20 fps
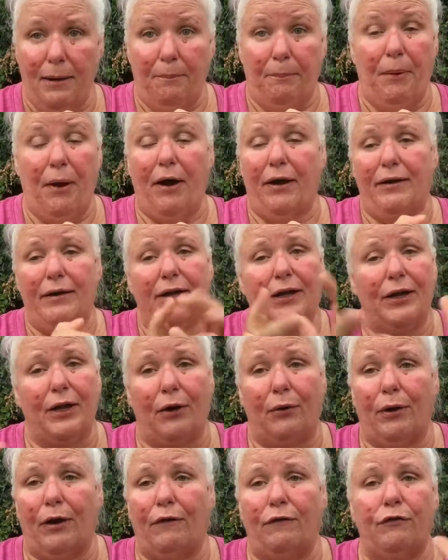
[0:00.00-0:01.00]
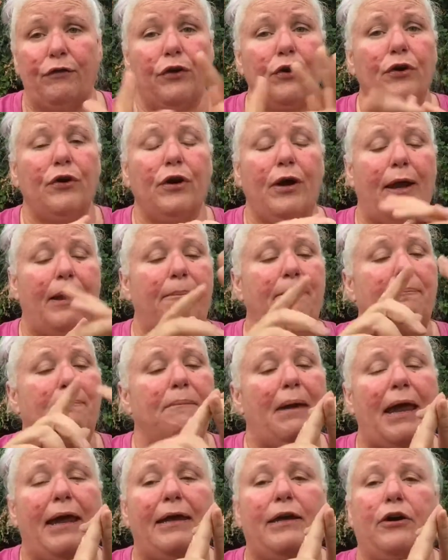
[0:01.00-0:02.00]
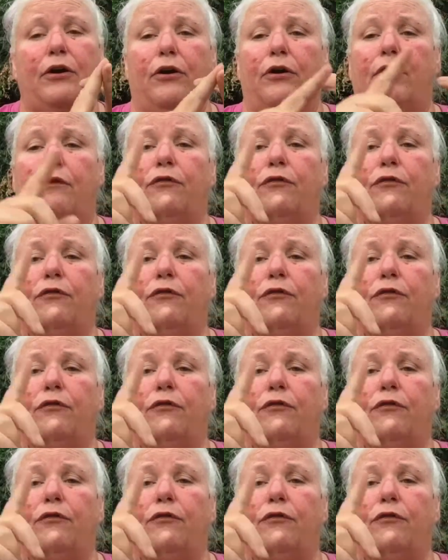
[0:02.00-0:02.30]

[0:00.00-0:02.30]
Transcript: But, you know, if you're a maker,